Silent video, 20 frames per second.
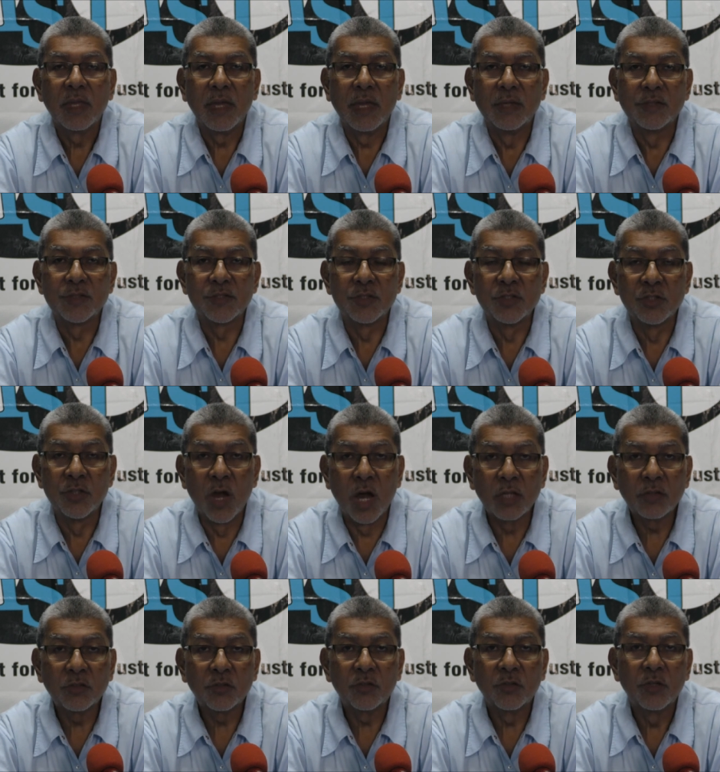is
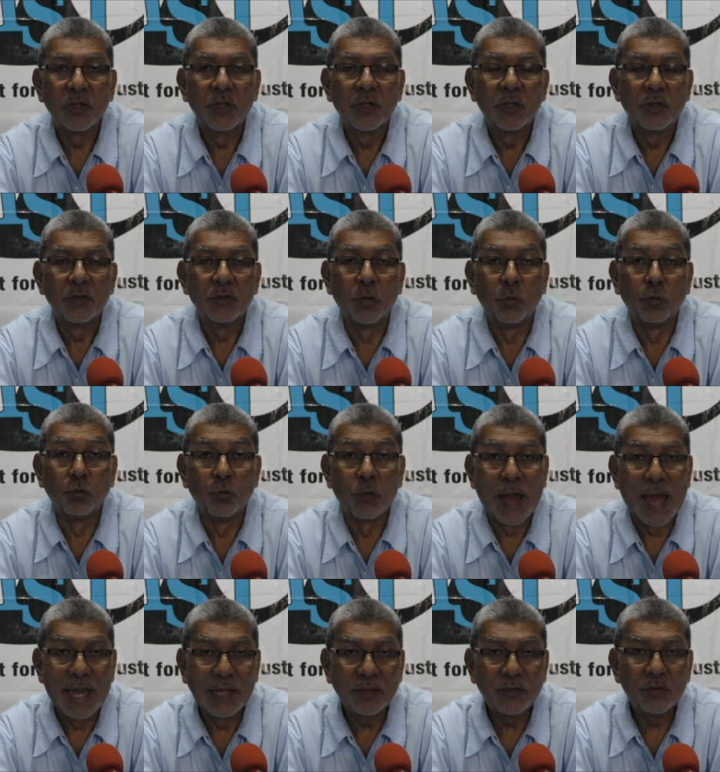not the
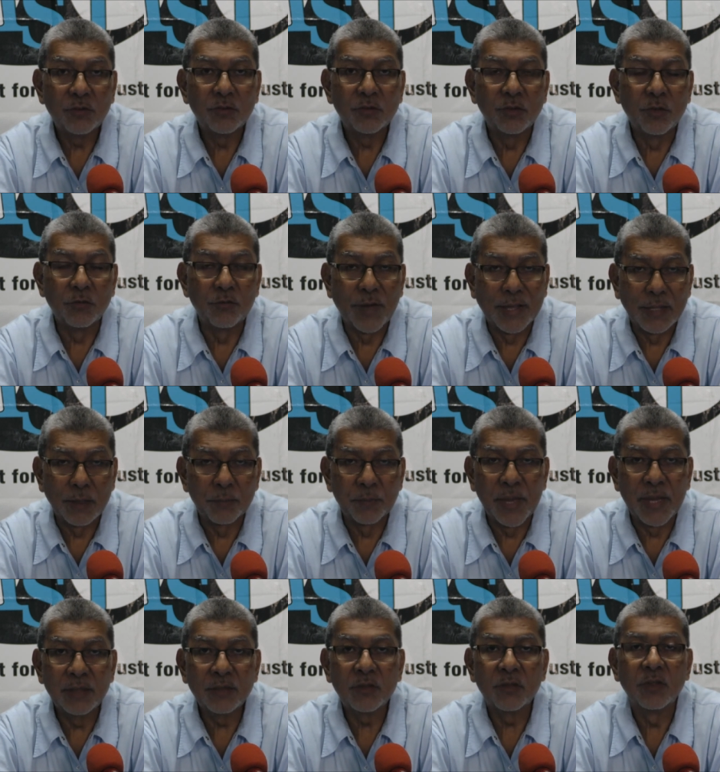right
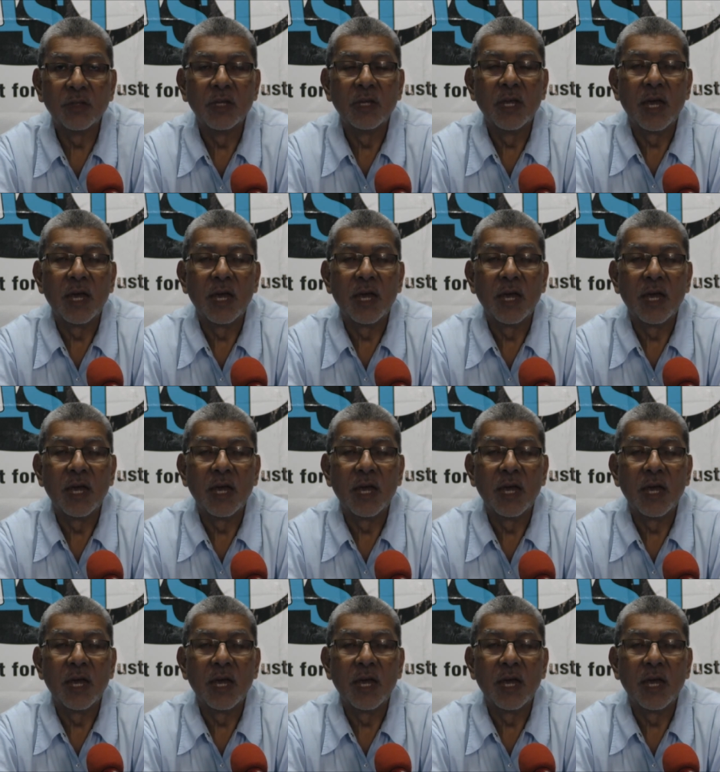development,